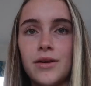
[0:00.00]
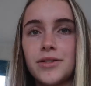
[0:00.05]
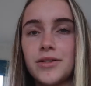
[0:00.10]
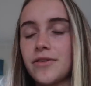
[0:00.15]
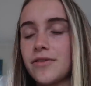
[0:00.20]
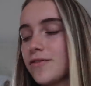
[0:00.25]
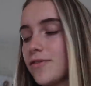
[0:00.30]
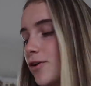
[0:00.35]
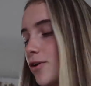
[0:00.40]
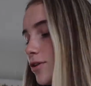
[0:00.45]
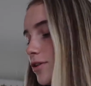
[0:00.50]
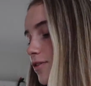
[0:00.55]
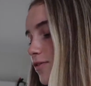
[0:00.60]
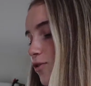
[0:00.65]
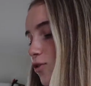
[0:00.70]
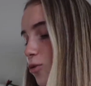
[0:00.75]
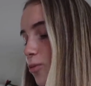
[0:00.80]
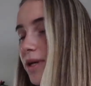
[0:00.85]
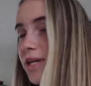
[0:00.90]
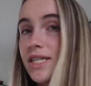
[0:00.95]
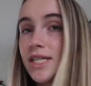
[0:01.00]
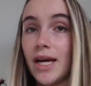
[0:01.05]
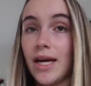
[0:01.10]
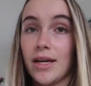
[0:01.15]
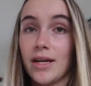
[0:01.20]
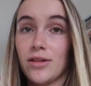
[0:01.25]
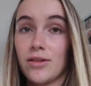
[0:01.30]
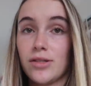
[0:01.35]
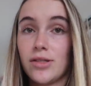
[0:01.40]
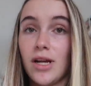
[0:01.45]
So photos have all been
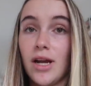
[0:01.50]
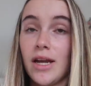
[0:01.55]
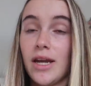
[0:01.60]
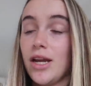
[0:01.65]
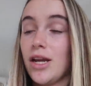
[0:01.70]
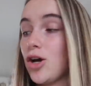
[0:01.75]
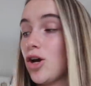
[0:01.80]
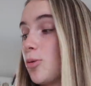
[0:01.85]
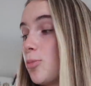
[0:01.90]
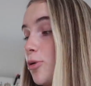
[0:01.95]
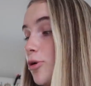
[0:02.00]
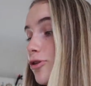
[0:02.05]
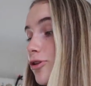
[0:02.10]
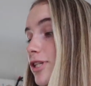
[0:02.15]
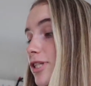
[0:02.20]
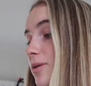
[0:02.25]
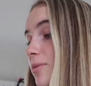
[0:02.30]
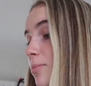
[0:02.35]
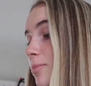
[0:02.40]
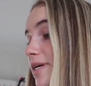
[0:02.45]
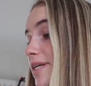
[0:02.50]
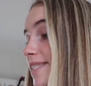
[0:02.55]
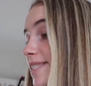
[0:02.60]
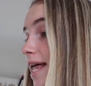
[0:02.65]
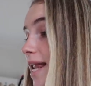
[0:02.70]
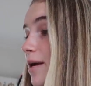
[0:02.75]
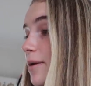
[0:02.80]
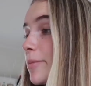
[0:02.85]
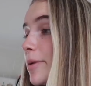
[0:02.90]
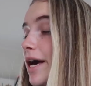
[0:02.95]
taken, so now I need to go put those up on my
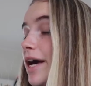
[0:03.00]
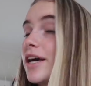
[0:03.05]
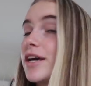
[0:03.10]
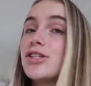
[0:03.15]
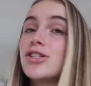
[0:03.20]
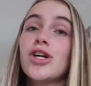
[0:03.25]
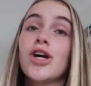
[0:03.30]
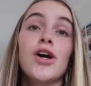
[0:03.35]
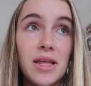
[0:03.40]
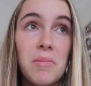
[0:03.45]
selling page.